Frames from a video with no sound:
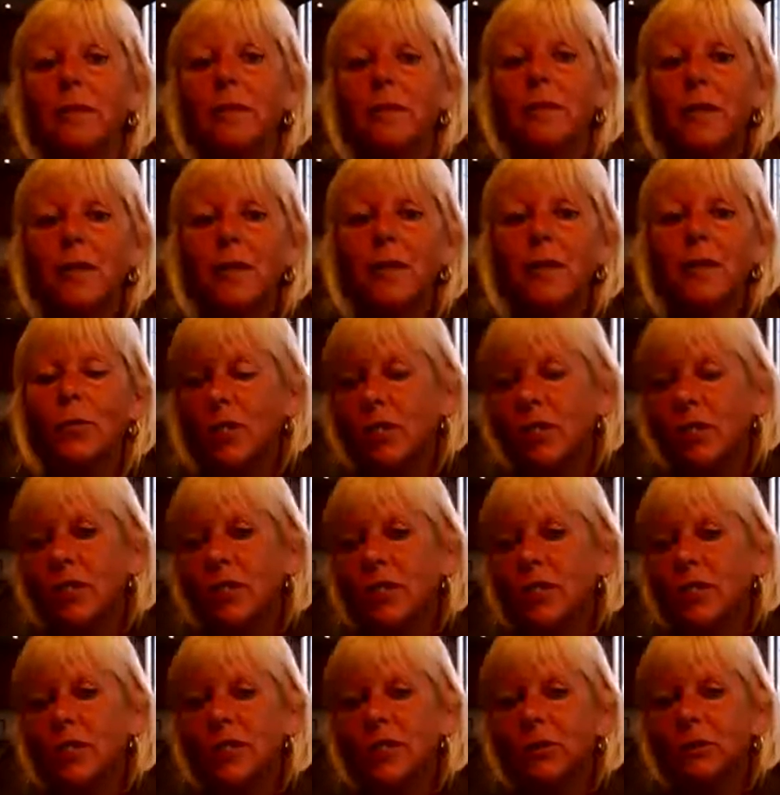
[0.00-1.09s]
which you still
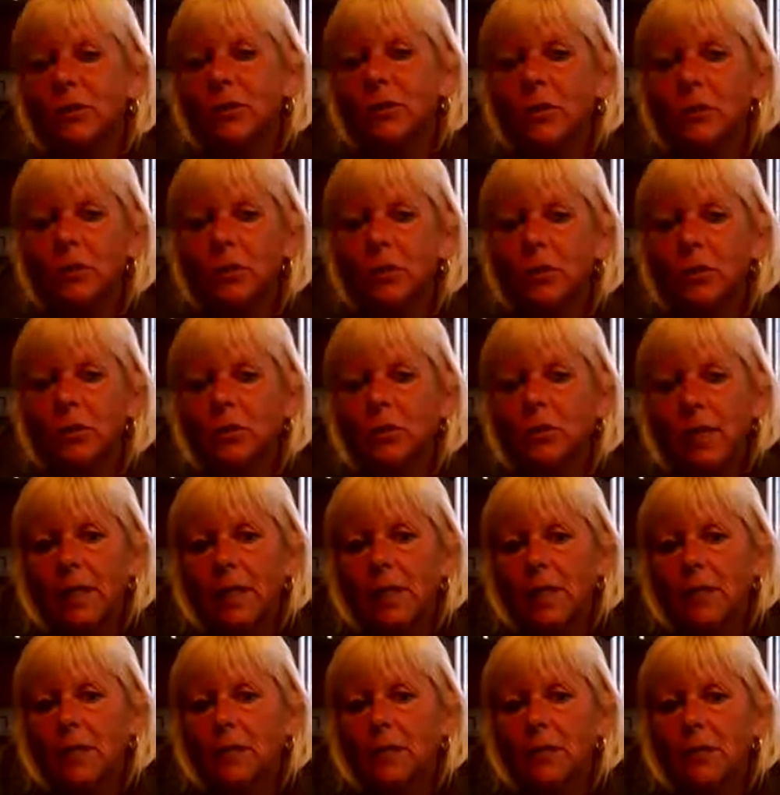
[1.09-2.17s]
need for a dog dance
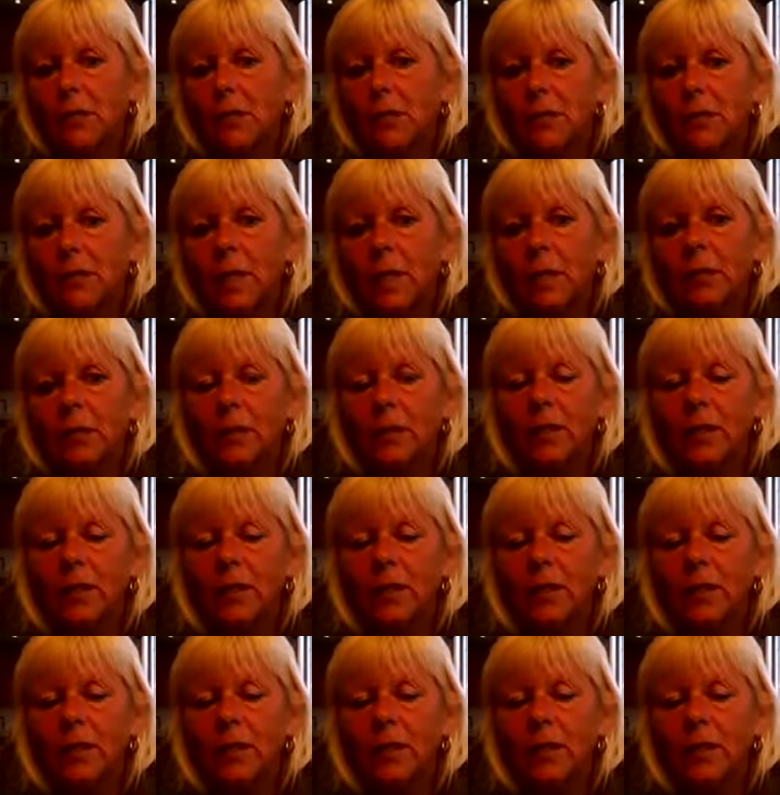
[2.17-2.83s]
dog as well,